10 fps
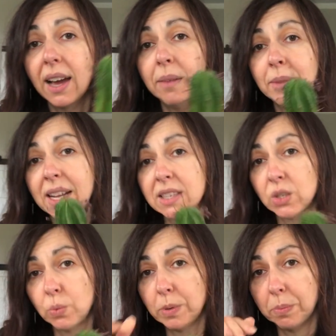I'm not
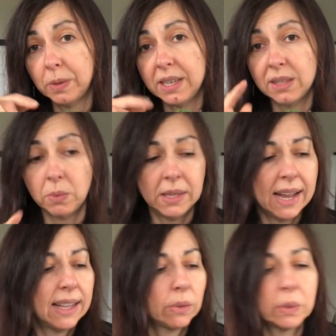super pleased with
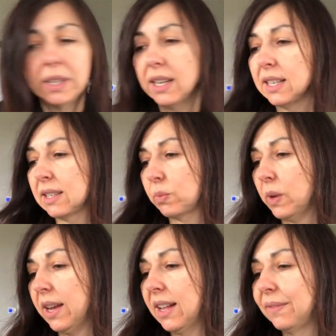that one as
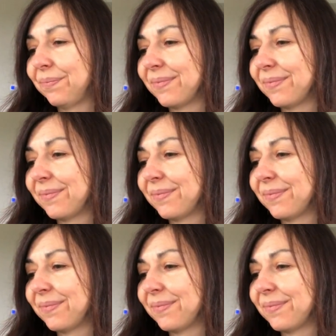well.